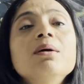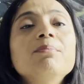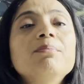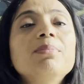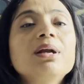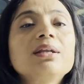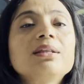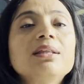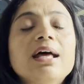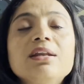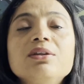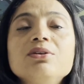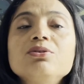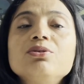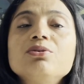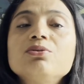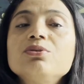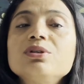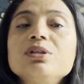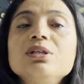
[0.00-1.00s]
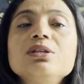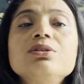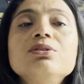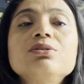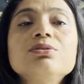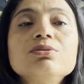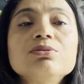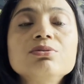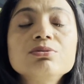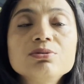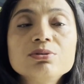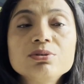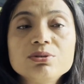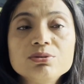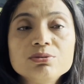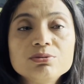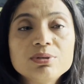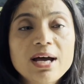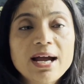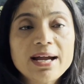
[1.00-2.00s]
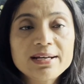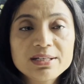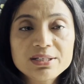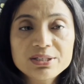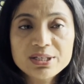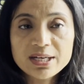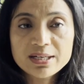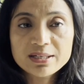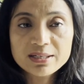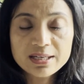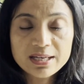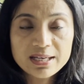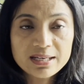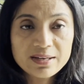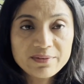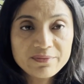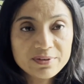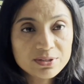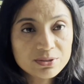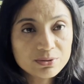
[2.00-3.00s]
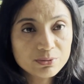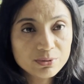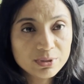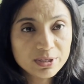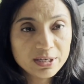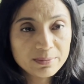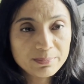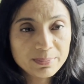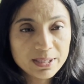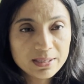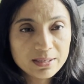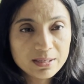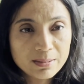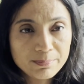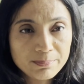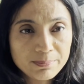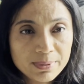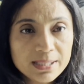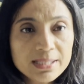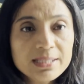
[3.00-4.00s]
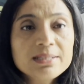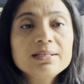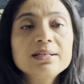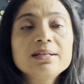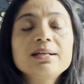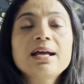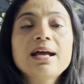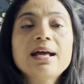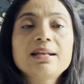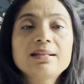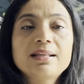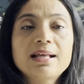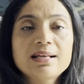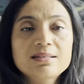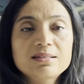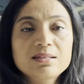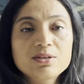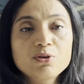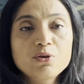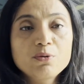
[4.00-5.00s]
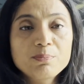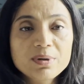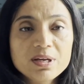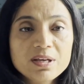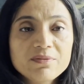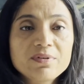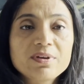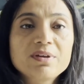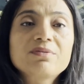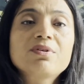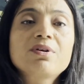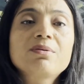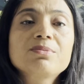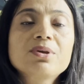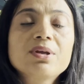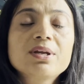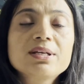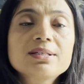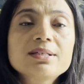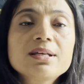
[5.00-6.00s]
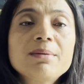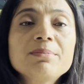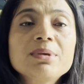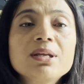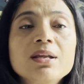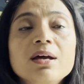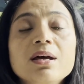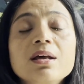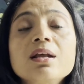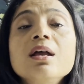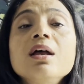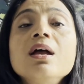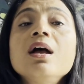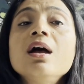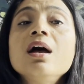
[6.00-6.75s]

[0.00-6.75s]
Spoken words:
but then you don't need to do the ID check again if it's already been completed, and that's your briefing from your examiner.